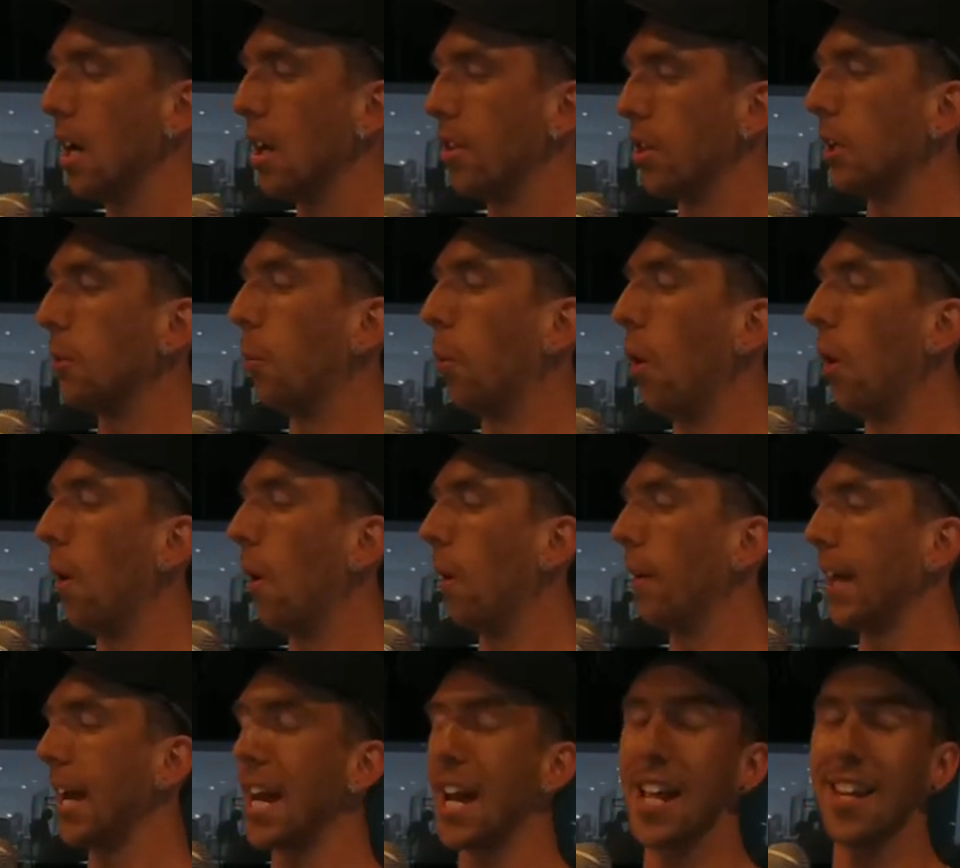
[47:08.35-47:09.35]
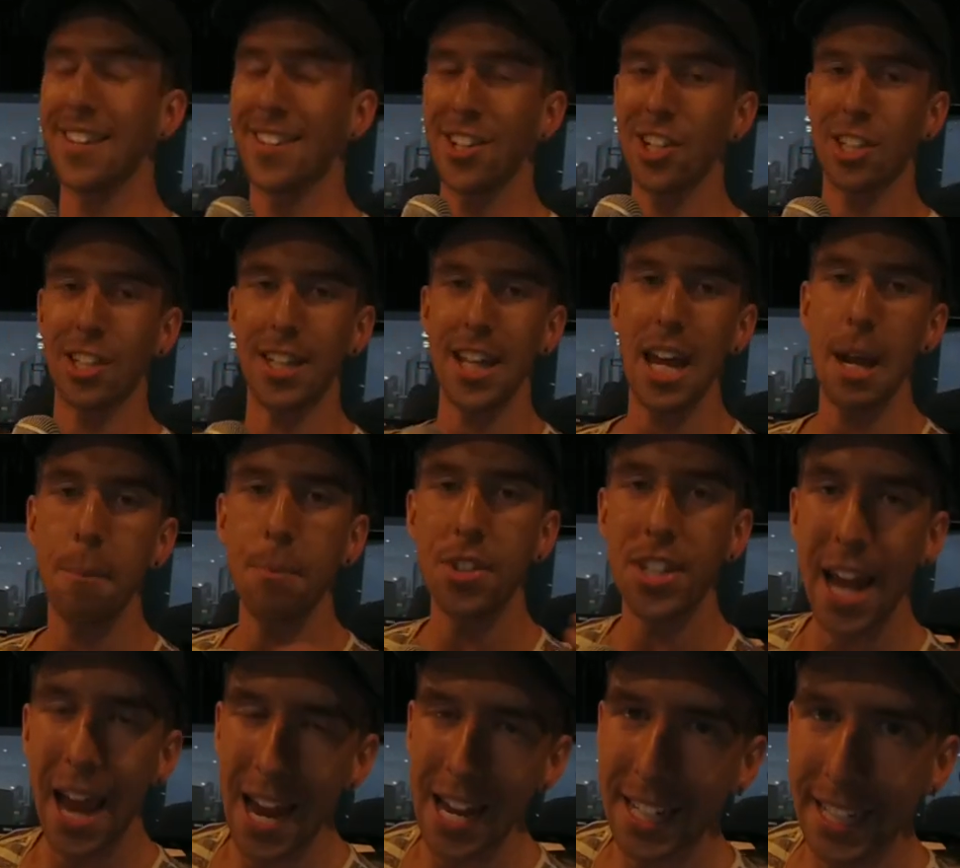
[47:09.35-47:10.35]
the world and it's just them
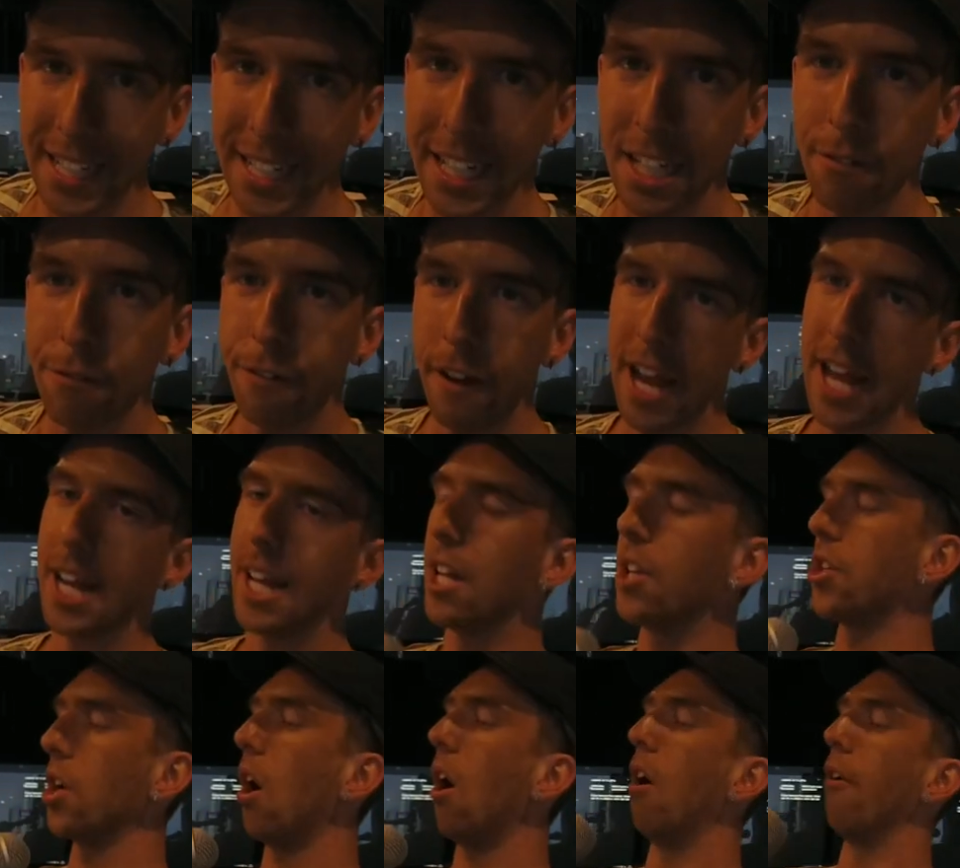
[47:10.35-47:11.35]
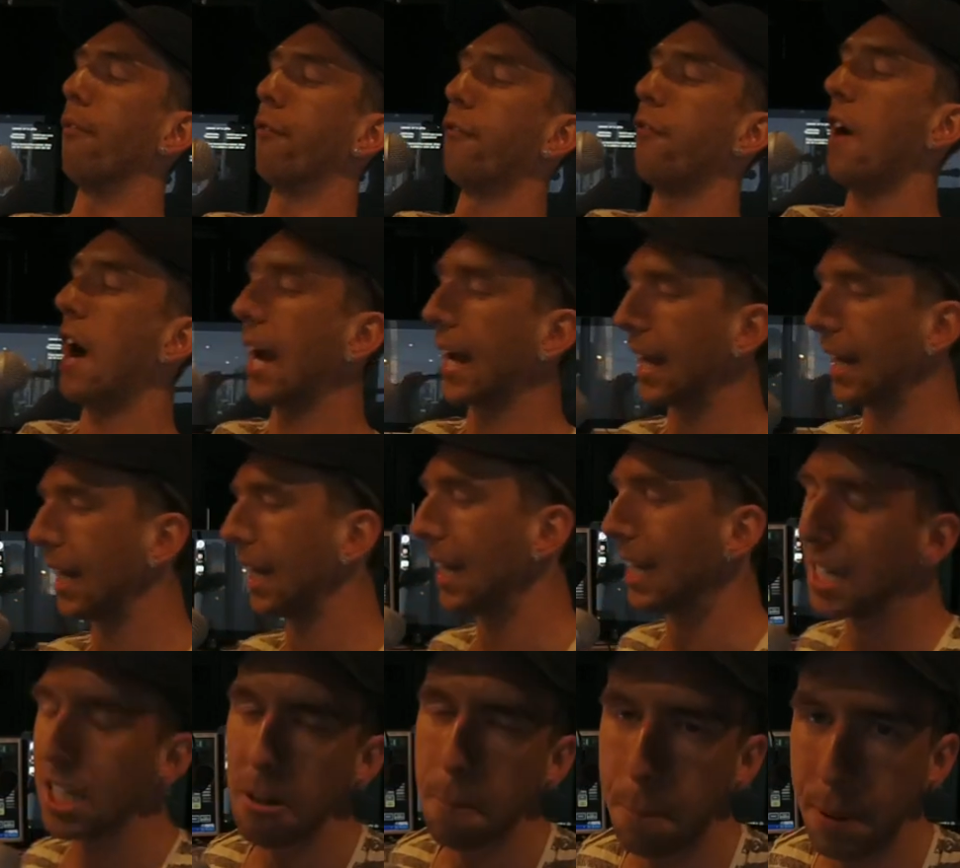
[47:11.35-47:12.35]
taking advantage of fucking
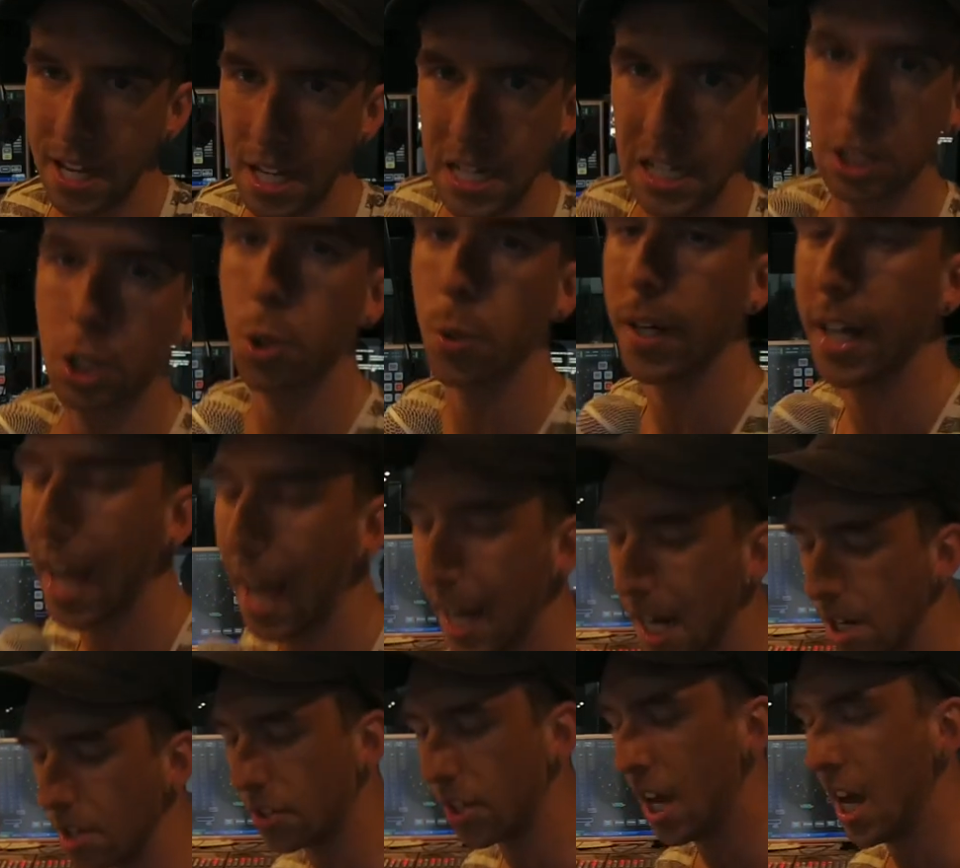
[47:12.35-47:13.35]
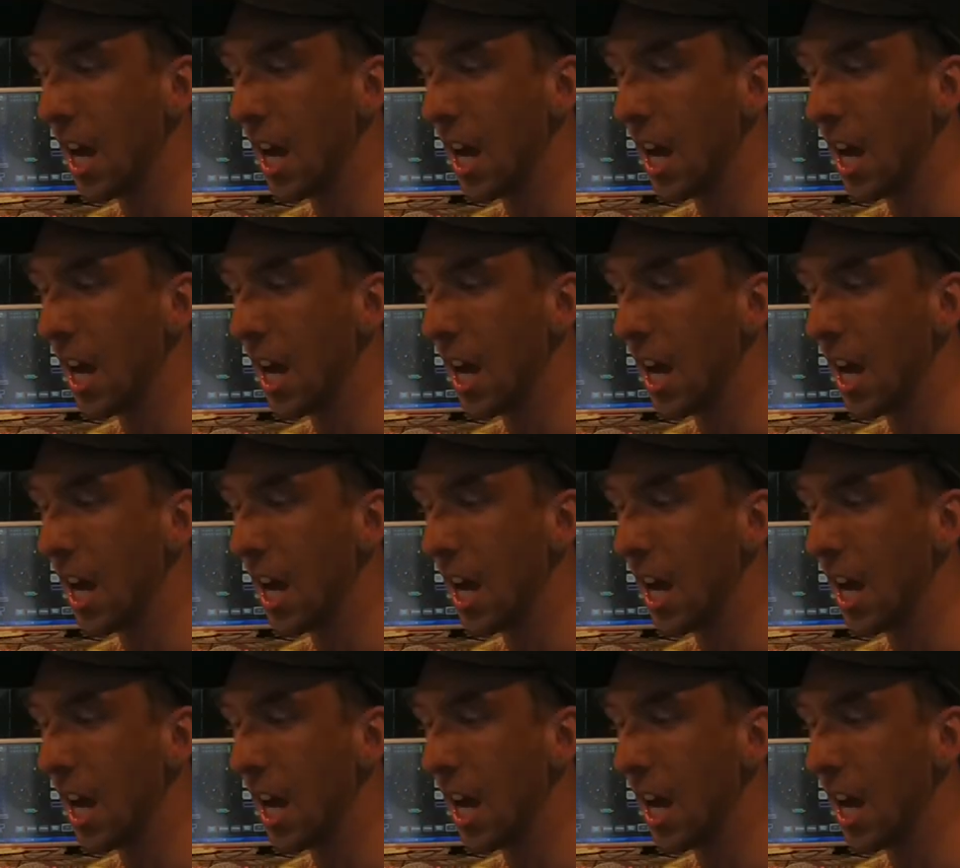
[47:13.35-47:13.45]
independent creators